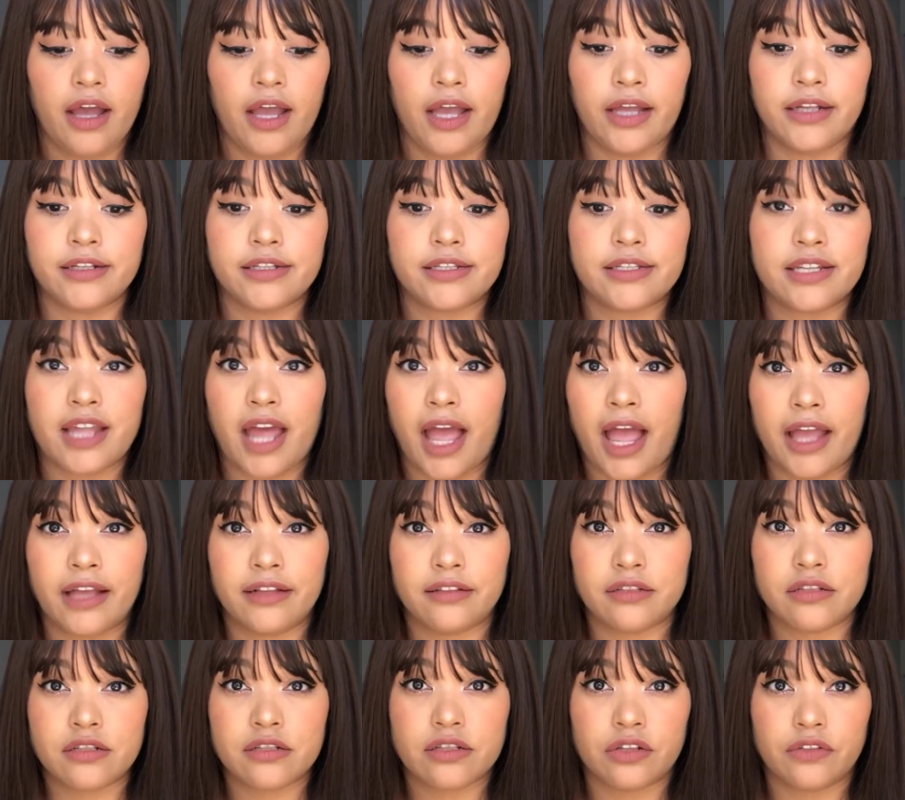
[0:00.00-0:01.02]
and
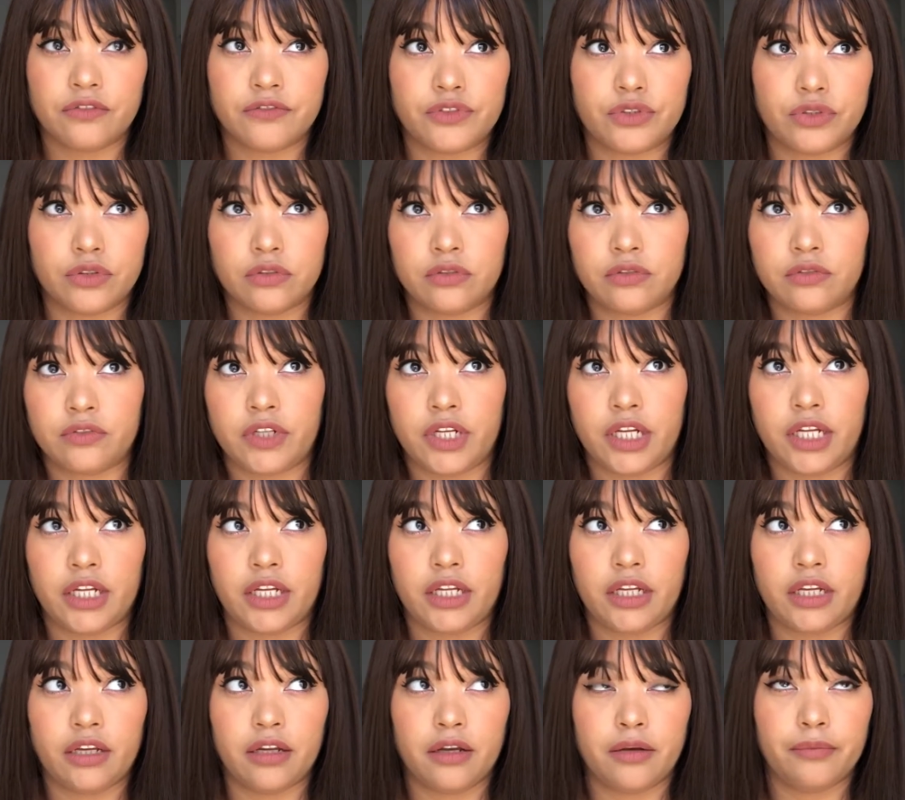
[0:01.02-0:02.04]
styles of
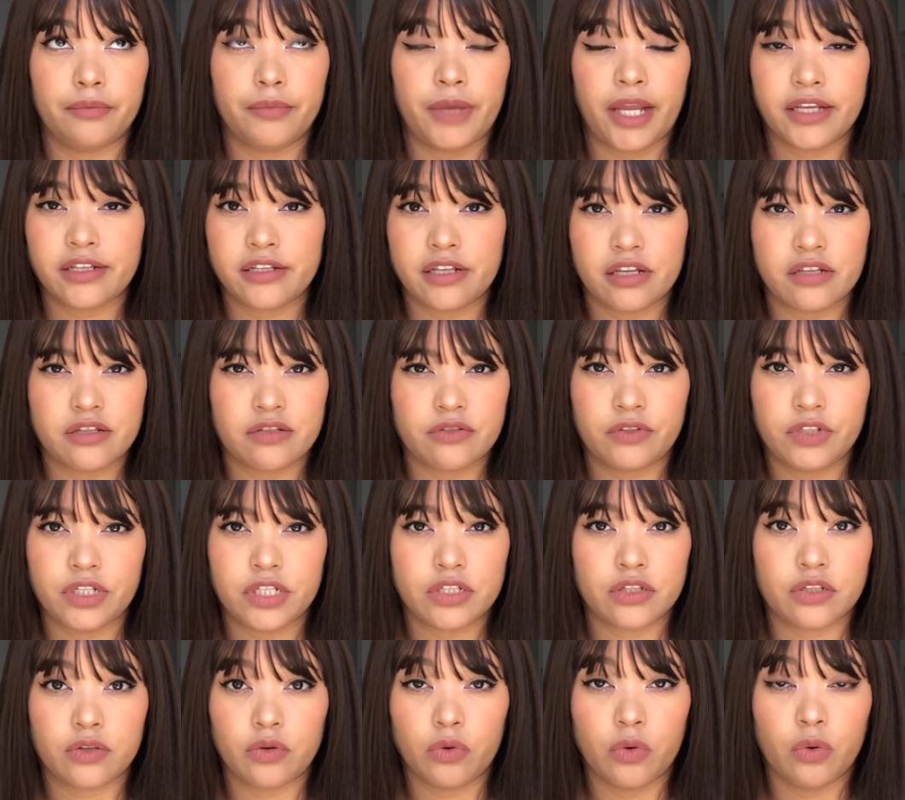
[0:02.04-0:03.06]
jewelry um,
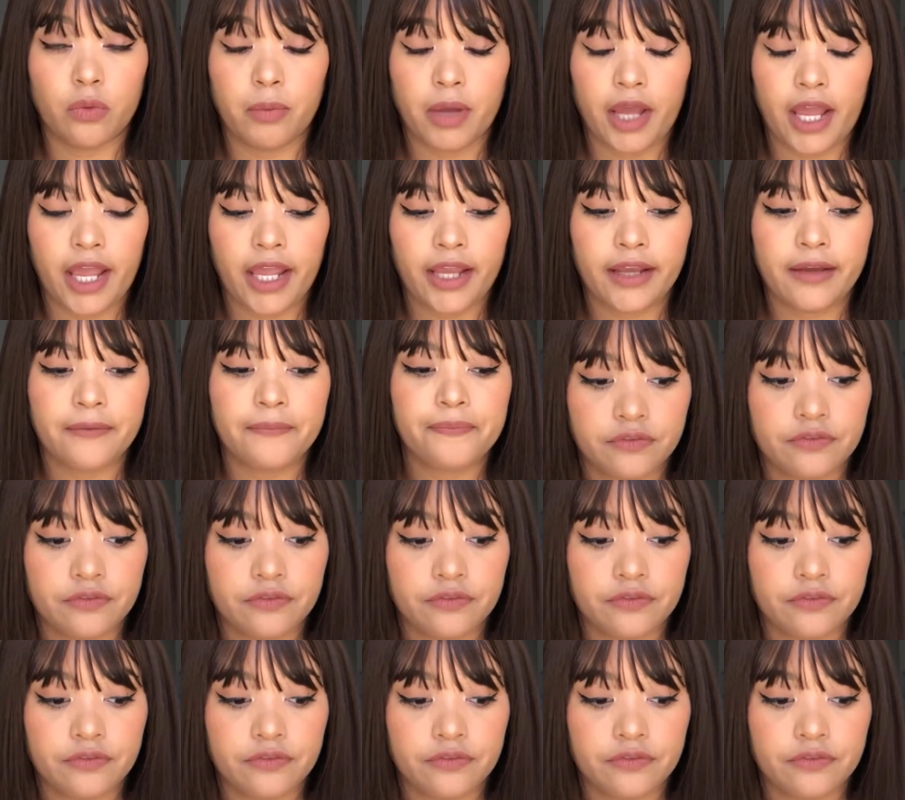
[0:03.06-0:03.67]
accessories or bag